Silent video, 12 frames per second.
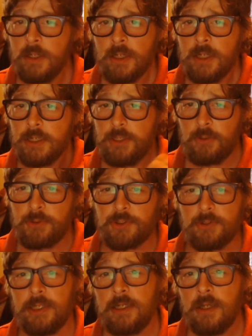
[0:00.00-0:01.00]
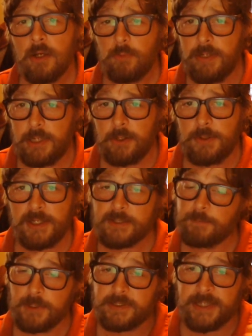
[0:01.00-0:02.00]
Usually, we hear this
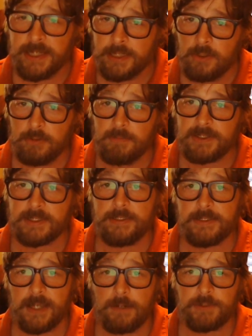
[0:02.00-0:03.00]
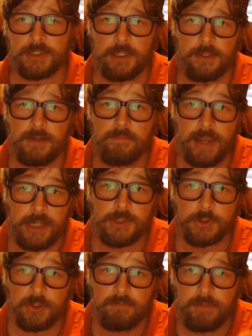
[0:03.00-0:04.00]
particular misconception in the
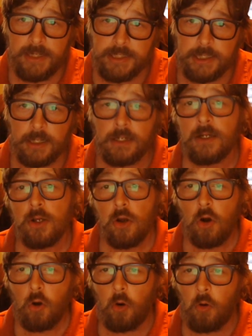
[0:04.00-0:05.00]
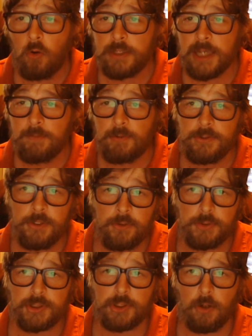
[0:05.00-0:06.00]
mainstream media. Old cable
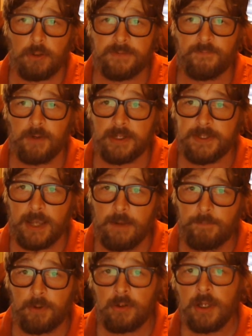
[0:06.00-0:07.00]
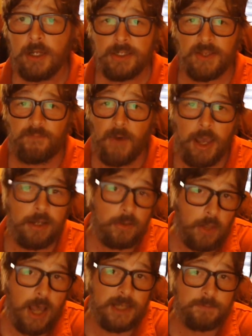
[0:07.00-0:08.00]
news shows, for example, define
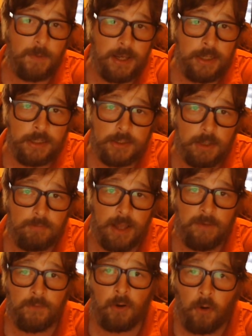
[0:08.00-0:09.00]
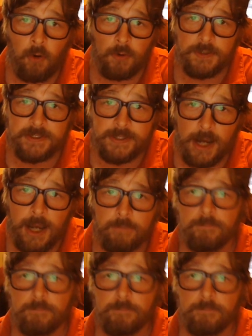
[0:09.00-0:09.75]
class by income level all the time.